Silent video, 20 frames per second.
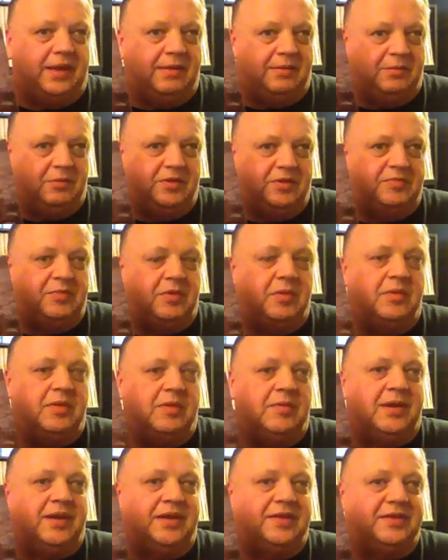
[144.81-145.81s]
It was probably
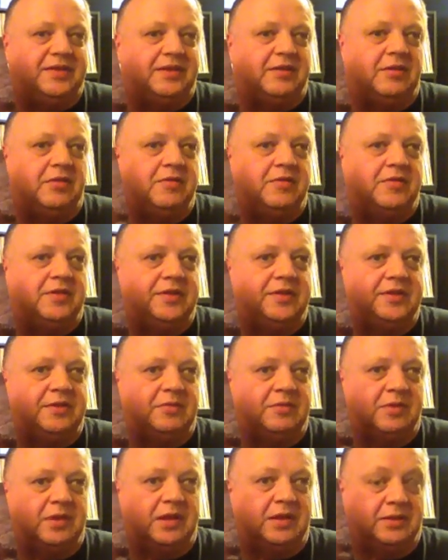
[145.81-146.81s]
the biggest hit off this.
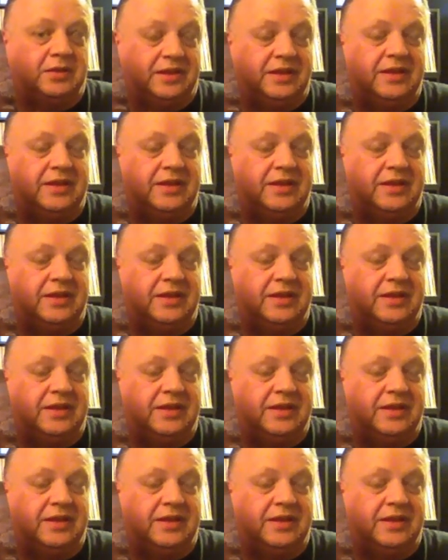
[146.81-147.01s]
It